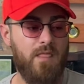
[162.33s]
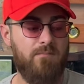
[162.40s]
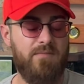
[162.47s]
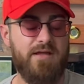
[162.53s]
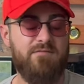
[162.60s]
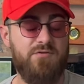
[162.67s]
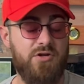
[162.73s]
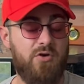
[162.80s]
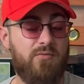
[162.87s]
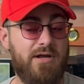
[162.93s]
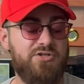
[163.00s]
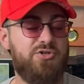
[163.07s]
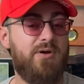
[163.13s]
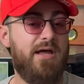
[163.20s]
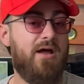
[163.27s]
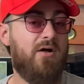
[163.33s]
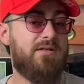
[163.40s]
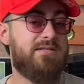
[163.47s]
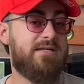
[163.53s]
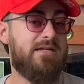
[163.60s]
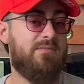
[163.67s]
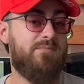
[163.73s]
But if you don't retrohale,
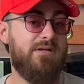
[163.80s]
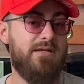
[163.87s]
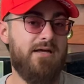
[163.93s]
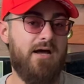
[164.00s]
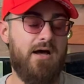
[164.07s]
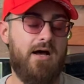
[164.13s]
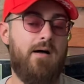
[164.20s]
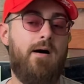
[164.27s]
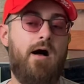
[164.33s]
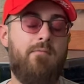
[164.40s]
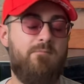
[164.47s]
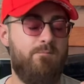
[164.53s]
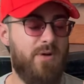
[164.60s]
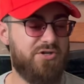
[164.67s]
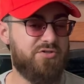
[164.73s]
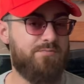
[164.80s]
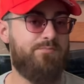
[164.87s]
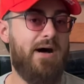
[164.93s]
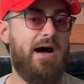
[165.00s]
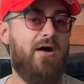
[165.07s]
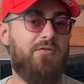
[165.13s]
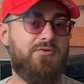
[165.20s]
it's gonna be a much
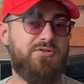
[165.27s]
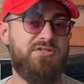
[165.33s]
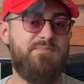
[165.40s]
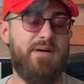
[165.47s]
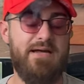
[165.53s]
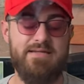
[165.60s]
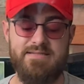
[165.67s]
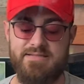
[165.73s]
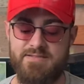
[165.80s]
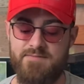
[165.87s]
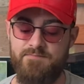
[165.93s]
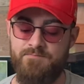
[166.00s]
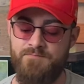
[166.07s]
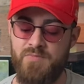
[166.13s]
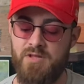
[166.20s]
milder spice.